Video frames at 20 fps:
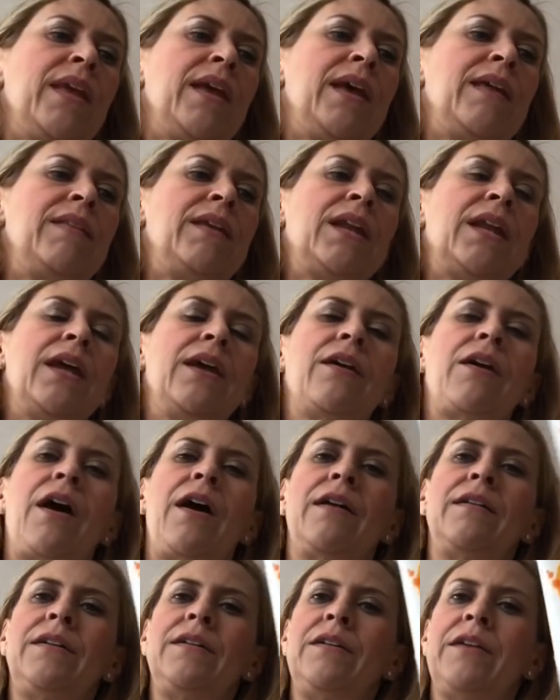And then I
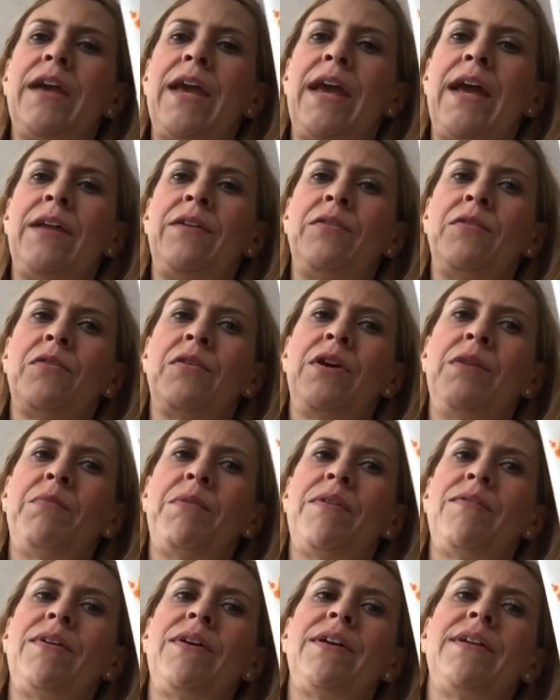got a little hand cream
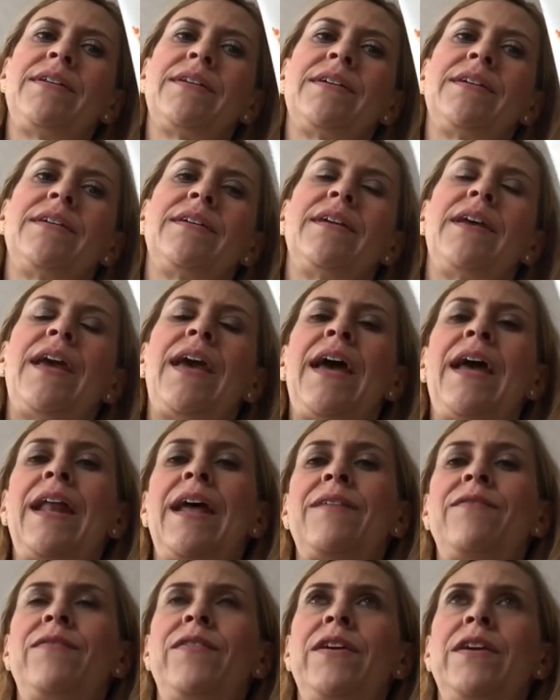of it. And
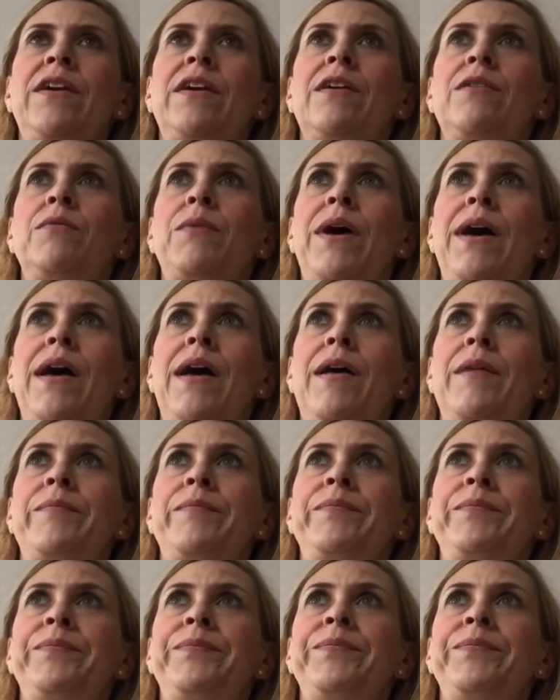I figured, well,